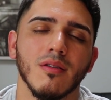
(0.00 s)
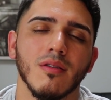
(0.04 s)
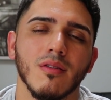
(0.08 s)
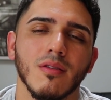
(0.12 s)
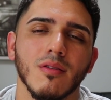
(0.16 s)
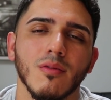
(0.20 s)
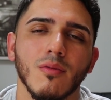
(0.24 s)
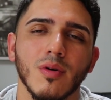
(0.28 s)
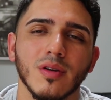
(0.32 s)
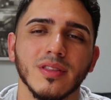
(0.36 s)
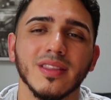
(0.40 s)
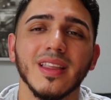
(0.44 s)

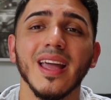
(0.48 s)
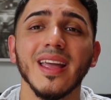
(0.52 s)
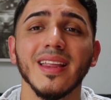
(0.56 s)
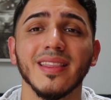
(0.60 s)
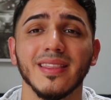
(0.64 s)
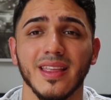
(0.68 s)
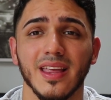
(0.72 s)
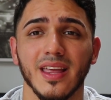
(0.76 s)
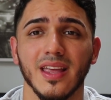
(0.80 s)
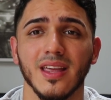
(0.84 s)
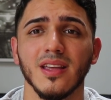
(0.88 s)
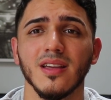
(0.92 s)
what they
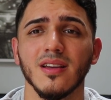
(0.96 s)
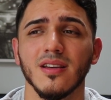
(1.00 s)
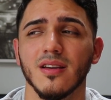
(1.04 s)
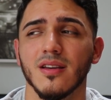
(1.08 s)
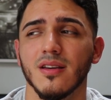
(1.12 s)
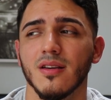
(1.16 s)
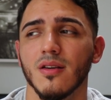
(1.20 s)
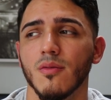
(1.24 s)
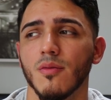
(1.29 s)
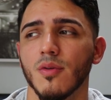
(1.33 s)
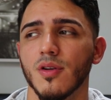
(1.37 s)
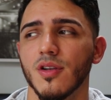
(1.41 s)
think
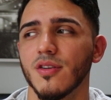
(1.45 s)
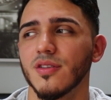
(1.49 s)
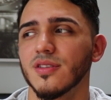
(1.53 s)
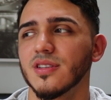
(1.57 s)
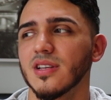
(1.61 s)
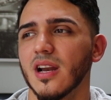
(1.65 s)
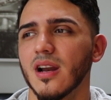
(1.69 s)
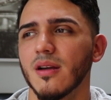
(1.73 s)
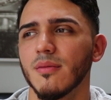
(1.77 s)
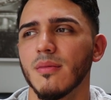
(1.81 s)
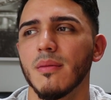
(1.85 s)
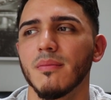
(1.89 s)
when you tell
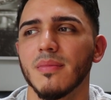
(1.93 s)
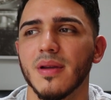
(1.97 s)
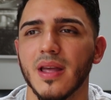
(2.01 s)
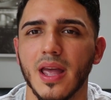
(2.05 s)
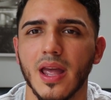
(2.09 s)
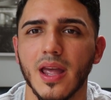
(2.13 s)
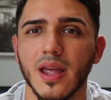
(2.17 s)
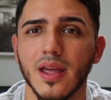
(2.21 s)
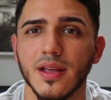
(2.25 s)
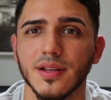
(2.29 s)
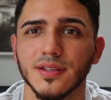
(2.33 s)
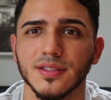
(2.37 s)
them I'm
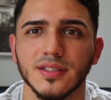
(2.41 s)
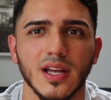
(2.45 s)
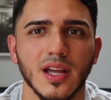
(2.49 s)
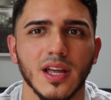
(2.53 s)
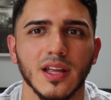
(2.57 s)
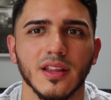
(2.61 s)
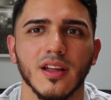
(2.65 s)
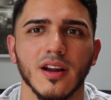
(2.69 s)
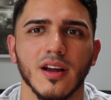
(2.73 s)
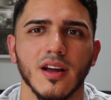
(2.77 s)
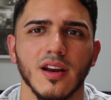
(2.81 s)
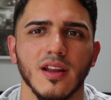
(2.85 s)
gay is like
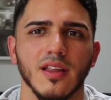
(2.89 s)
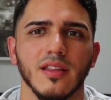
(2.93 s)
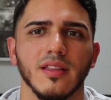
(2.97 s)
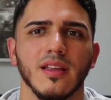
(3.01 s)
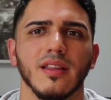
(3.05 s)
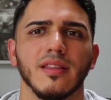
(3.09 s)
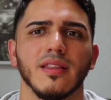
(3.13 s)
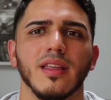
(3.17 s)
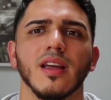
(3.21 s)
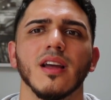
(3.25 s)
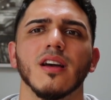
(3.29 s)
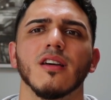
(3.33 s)
they're gonna they
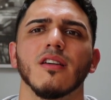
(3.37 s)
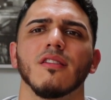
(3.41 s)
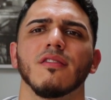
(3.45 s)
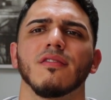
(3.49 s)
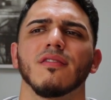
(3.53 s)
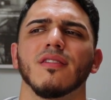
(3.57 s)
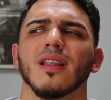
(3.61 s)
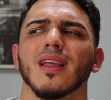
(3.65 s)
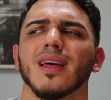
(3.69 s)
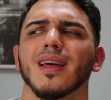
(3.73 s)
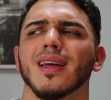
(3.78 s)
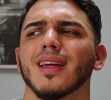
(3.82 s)
think of
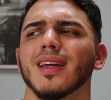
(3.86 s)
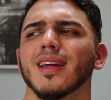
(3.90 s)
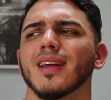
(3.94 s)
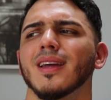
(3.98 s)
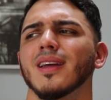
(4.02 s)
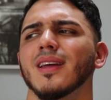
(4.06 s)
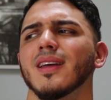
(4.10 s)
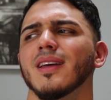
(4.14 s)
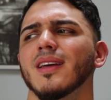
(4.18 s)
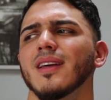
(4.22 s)
like